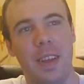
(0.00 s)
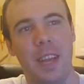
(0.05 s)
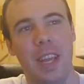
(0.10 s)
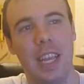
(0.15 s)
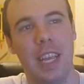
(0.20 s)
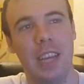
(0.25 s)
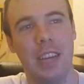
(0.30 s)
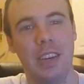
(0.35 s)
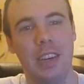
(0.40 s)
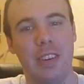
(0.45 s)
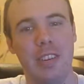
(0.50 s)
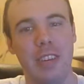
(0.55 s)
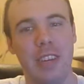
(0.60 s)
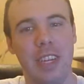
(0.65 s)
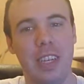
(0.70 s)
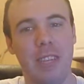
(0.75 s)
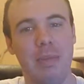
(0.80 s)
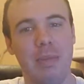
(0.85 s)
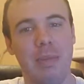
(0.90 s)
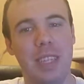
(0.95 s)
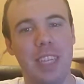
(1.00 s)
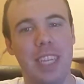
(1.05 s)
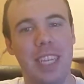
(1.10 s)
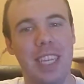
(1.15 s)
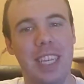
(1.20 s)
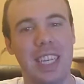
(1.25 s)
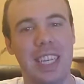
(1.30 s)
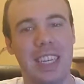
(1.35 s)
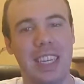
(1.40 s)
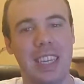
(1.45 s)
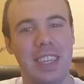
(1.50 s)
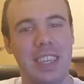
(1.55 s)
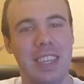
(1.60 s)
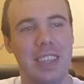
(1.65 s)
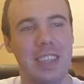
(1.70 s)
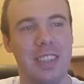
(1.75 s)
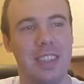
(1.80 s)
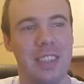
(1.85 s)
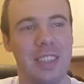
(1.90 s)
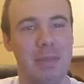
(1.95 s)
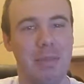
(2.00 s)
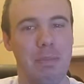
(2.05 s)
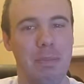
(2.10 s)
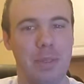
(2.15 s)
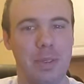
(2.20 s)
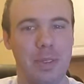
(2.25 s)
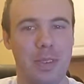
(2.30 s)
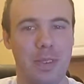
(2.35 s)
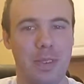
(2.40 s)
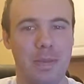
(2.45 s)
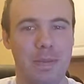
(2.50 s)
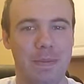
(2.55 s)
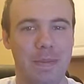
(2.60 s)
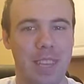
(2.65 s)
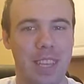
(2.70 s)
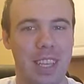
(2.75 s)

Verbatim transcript: incredibly simple